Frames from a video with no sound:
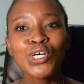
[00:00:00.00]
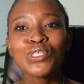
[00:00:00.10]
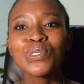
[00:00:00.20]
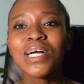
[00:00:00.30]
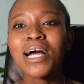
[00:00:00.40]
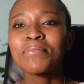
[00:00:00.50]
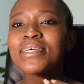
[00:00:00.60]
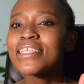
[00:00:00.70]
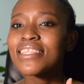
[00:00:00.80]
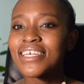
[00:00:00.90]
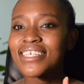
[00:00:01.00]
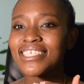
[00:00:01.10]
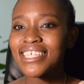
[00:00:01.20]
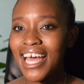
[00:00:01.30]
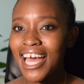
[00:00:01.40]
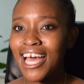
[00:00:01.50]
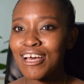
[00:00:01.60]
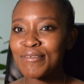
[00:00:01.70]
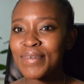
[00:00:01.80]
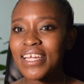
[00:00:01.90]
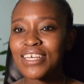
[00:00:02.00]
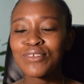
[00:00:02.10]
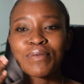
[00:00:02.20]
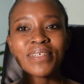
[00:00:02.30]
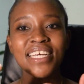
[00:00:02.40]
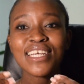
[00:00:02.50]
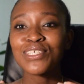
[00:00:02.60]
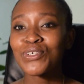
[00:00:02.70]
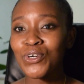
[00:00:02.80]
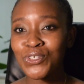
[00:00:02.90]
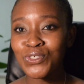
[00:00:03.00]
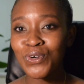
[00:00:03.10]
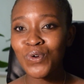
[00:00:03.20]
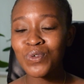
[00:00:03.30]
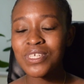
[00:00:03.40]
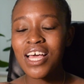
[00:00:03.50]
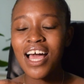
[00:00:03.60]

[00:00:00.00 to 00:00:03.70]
So come in the exam and I saw application controls,